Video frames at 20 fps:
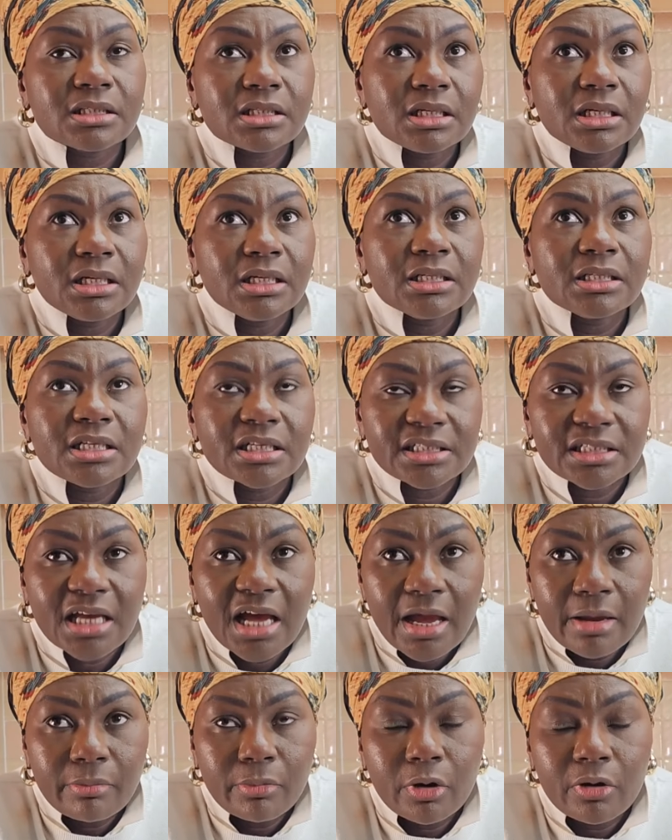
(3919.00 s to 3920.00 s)
the
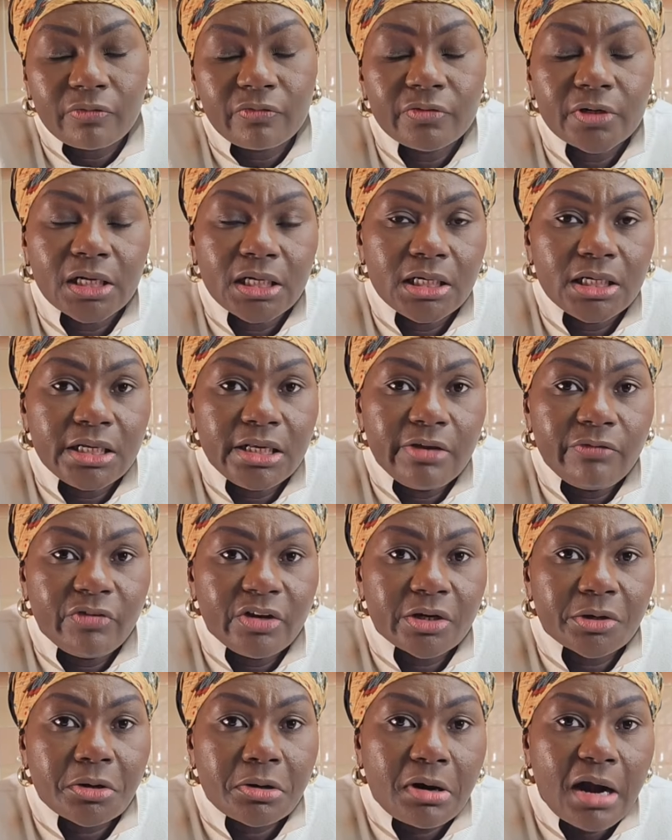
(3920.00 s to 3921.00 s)
time of
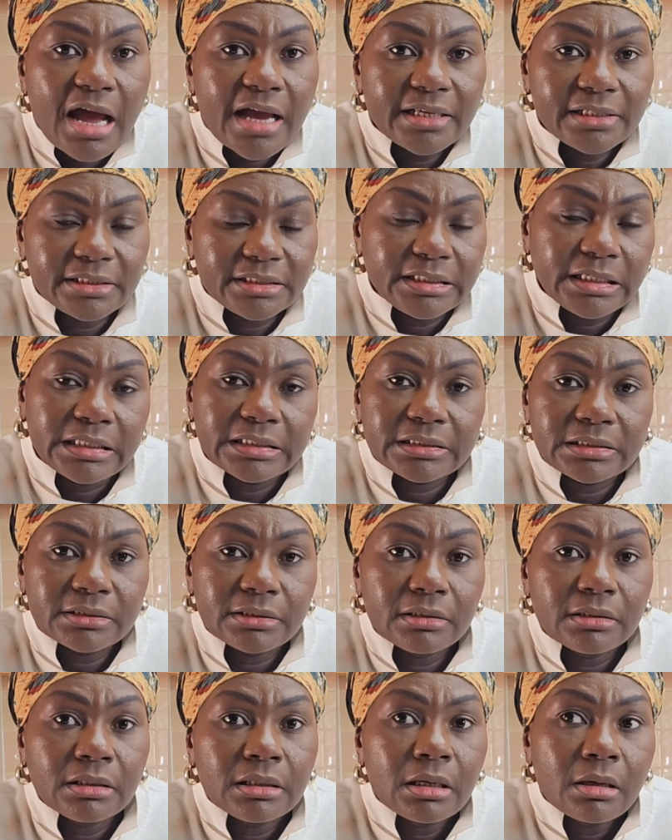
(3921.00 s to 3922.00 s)
living crisis,
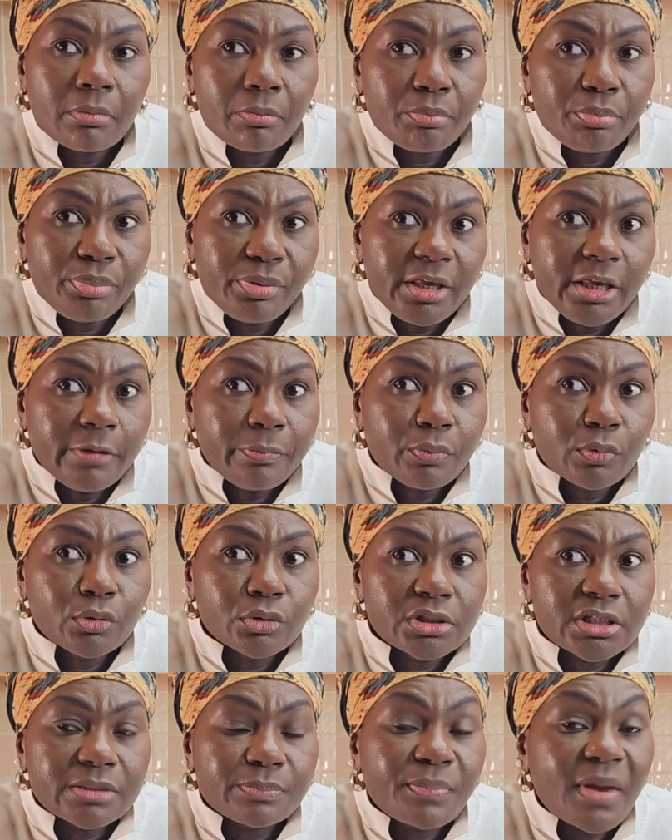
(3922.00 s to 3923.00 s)

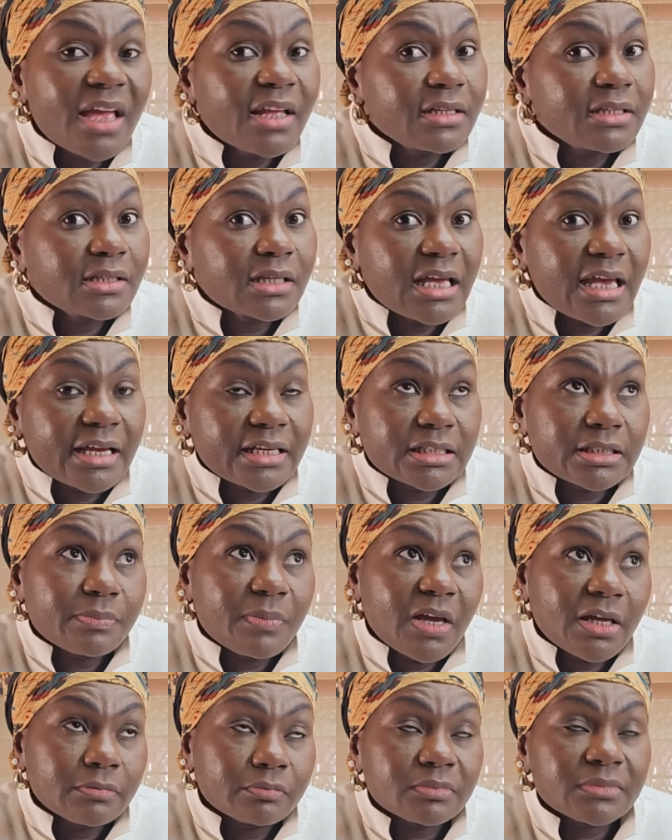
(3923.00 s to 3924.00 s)
people
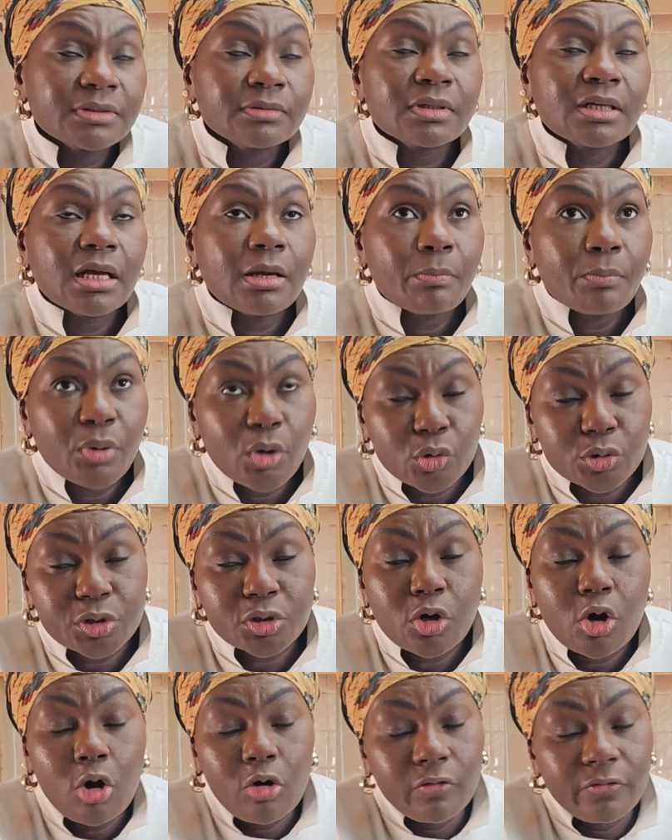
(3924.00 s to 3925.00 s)
expect post
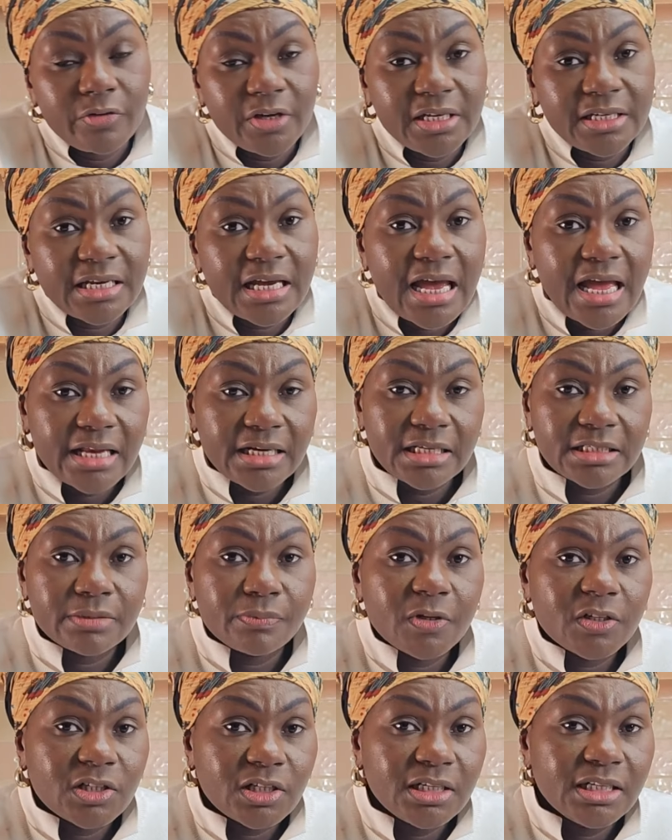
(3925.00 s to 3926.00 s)
COVID, and
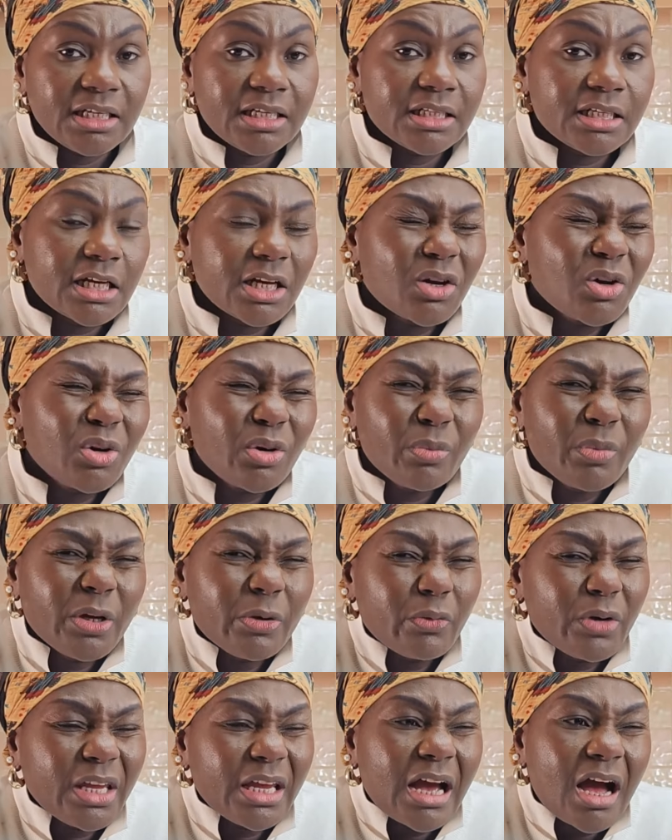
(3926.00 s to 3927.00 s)
especially in the economy
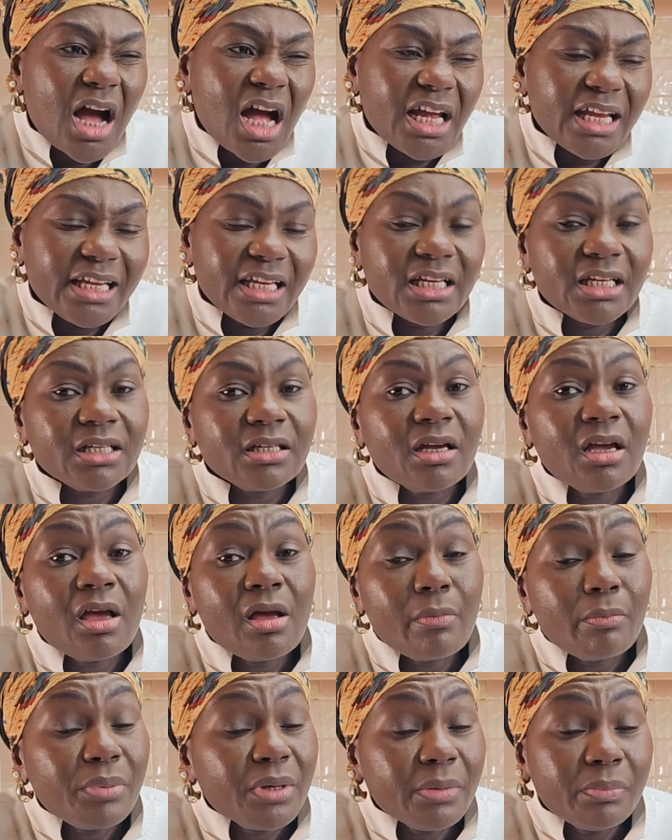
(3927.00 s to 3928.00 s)
we are in,
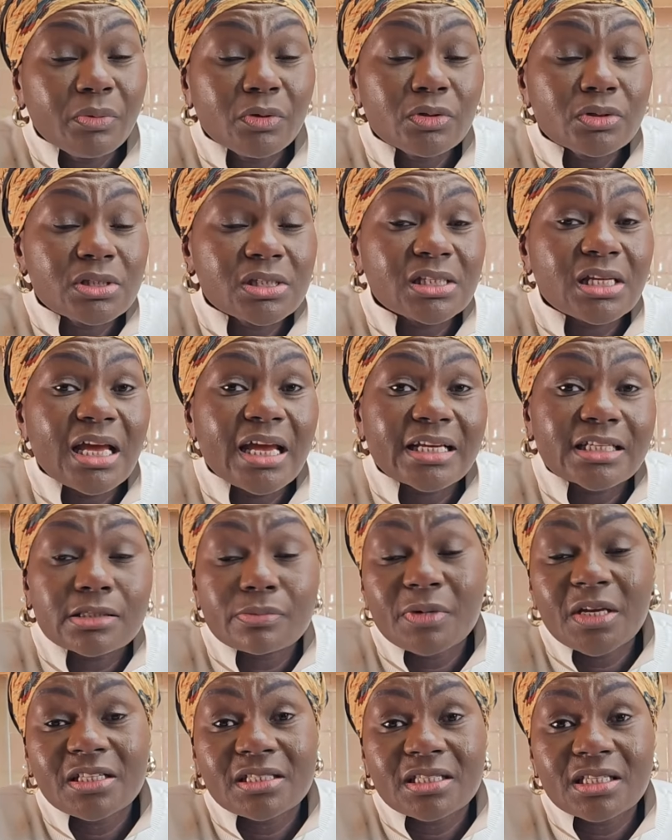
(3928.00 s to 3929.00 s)
people's
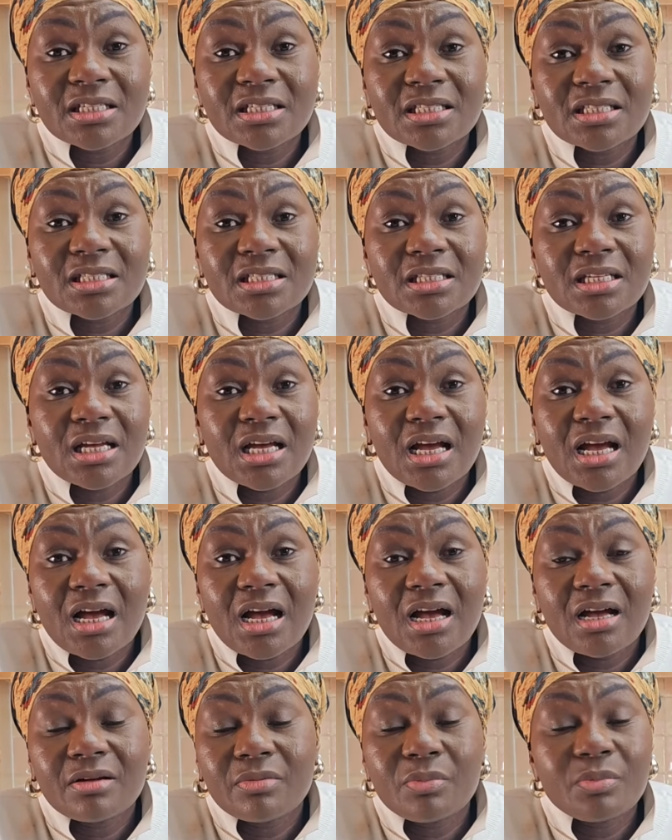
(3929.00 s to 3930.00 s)
expenses,
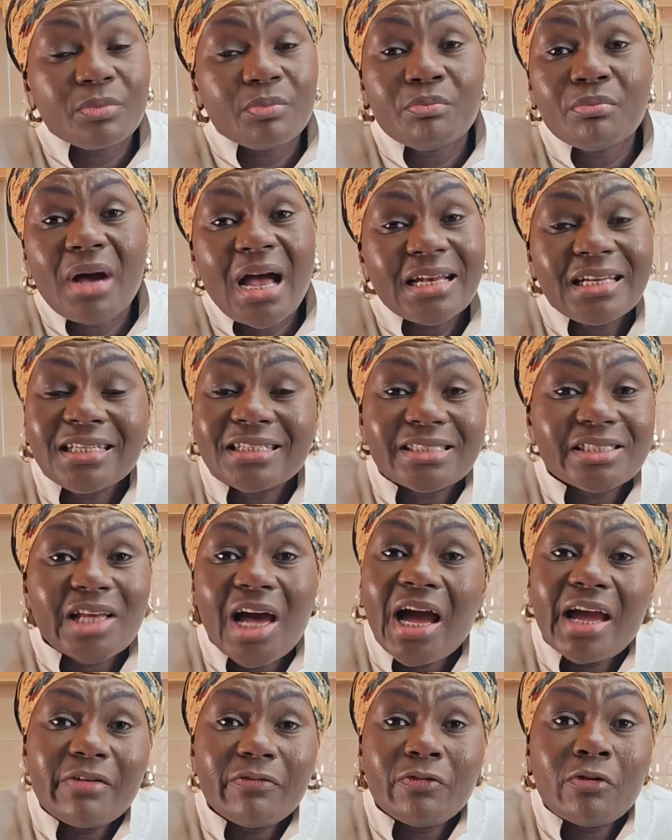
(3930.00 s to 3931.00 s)
money is
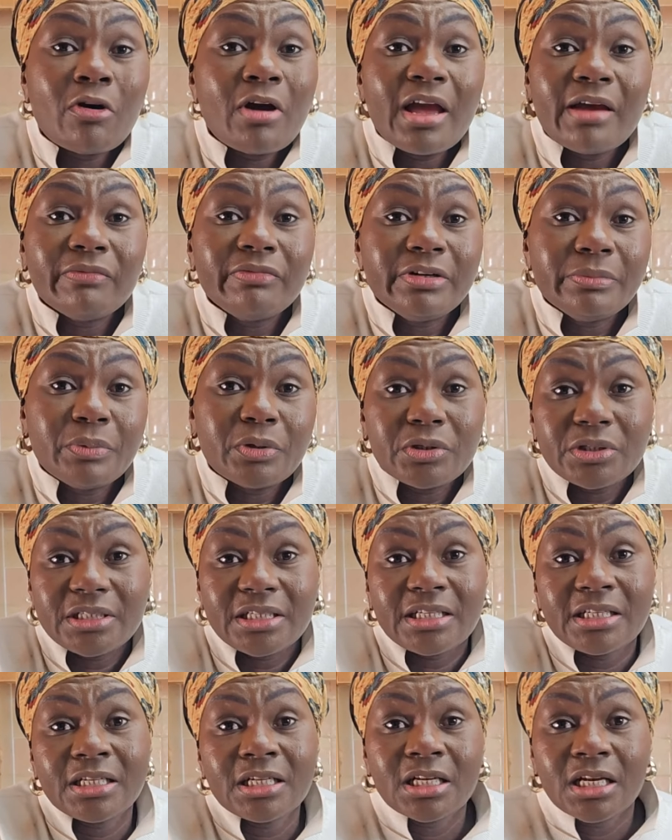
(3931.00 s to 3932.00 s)
tight for
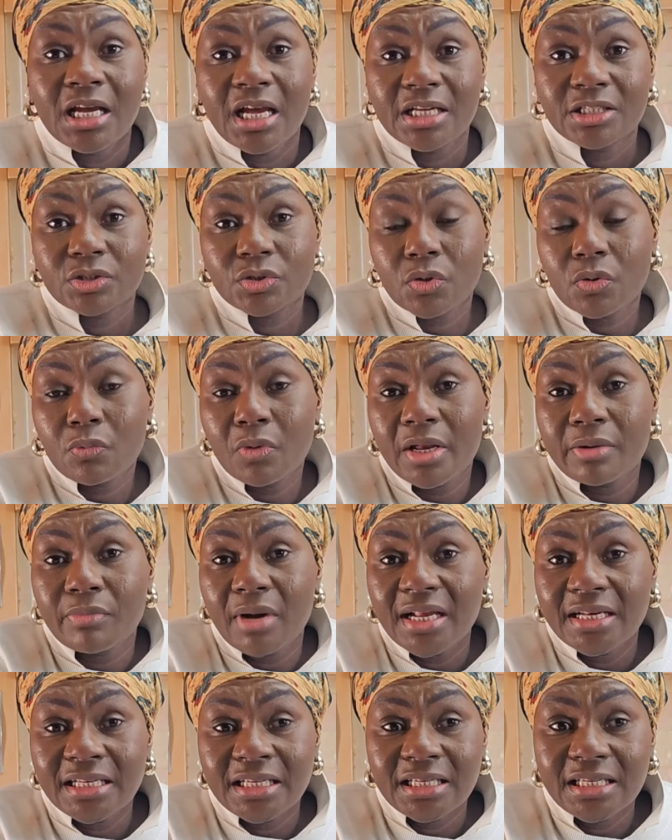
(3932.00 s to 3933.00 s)
everybody, and so when
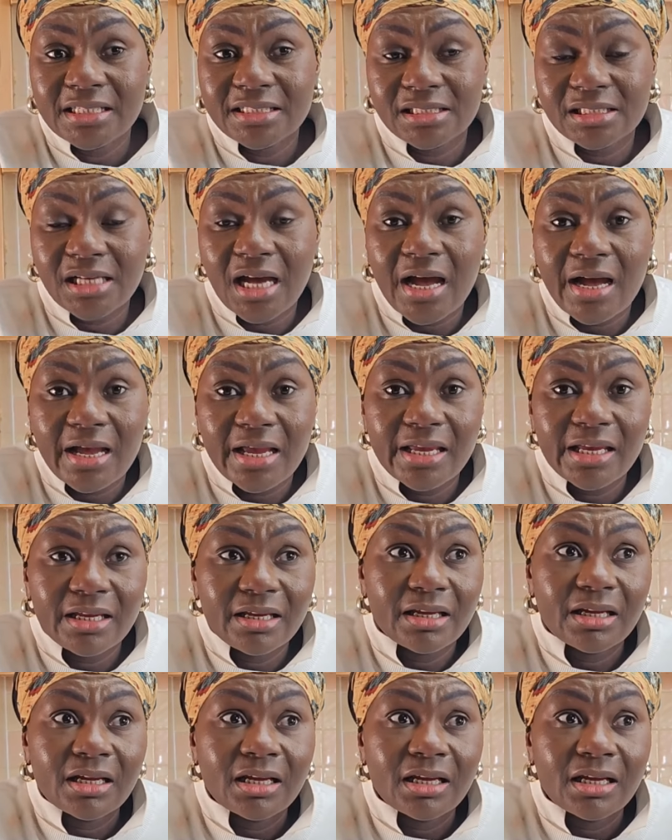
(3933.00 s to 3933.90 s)
money is tight,